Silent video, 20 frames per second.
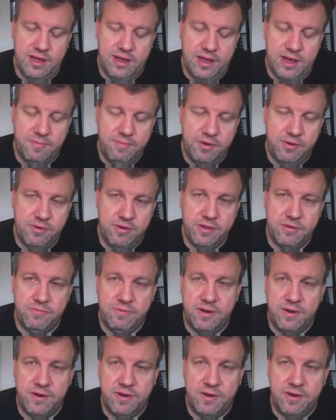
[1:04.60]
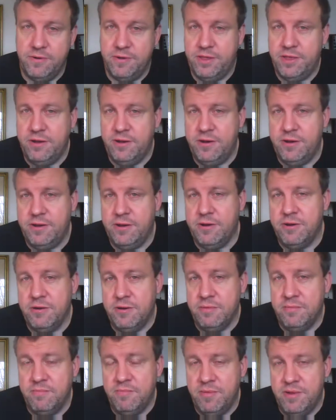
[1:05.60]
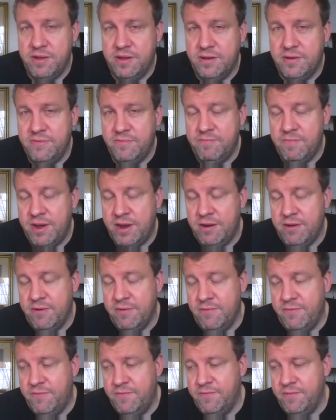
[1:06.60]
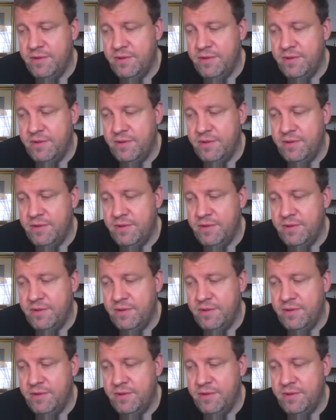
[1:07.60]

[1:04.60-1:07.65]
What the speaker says: I'm going to run for a third term of mayor